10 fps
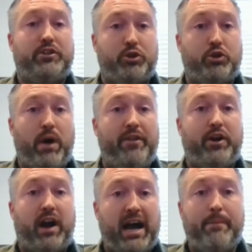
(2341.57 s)
through
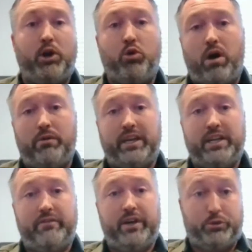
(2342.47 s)
whether I am a quality
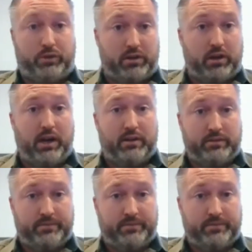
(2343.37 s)
individual or not.